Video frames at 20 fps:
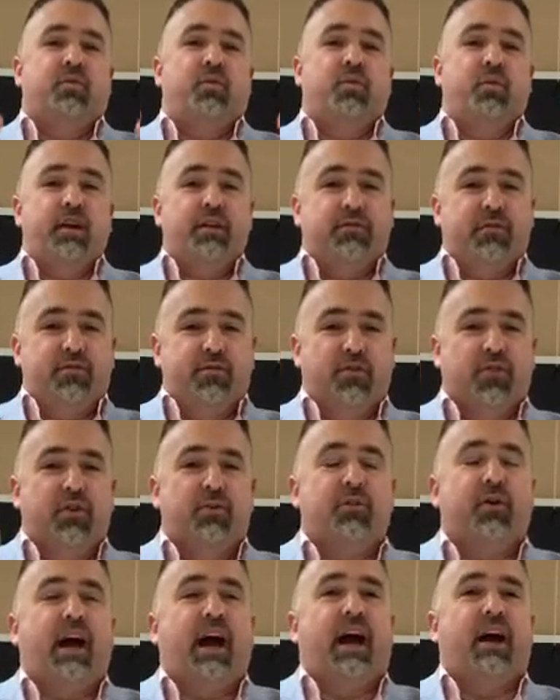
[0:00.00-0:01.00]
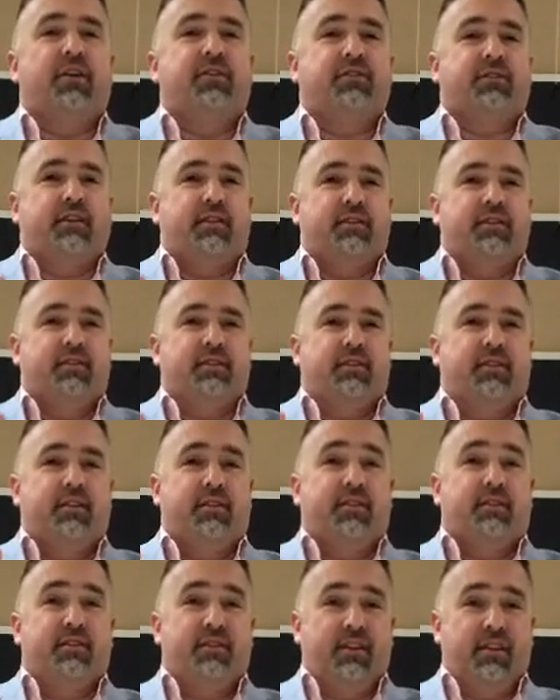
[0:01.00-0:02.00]
We have affordable housing.
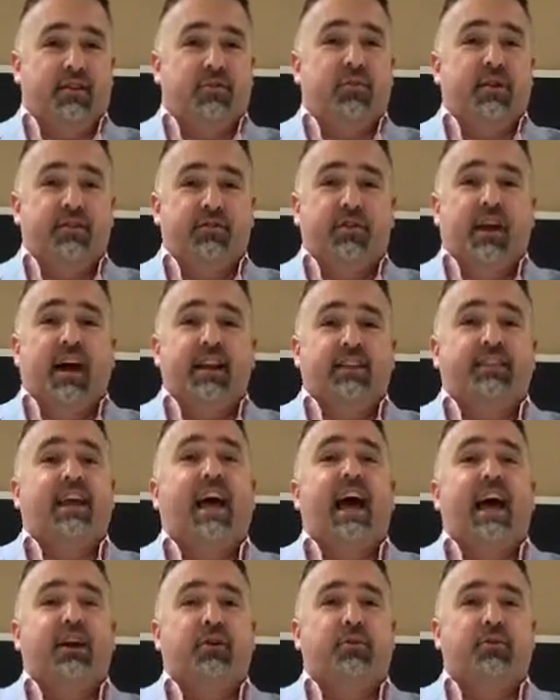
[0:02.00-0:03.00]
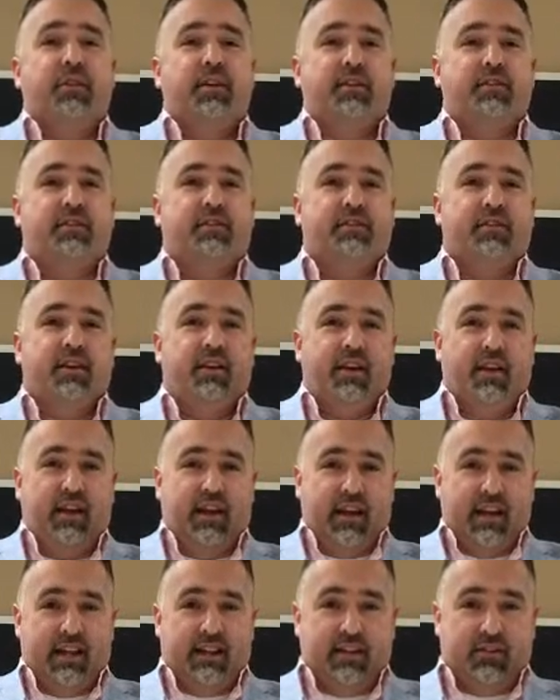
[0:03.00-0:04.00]
We've got to tackle this.
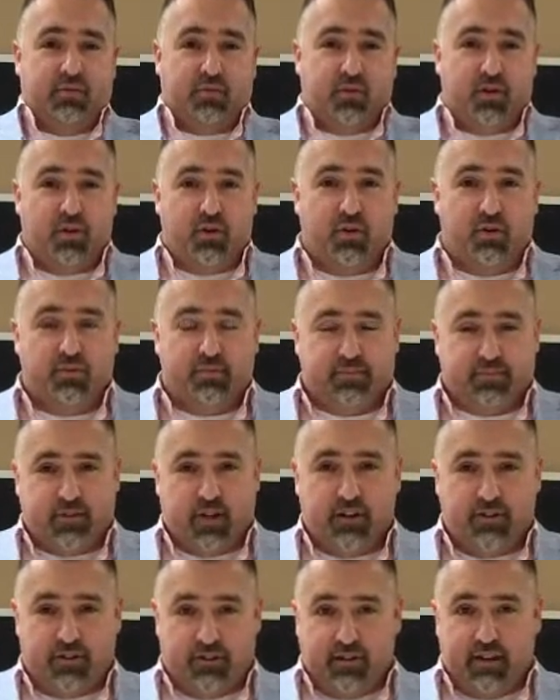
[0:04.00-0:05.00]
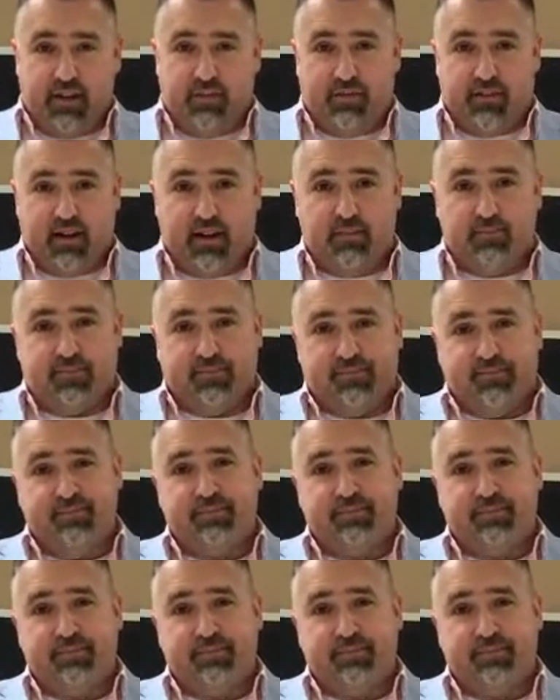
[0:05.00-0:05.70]
Let's roll our sleeves up.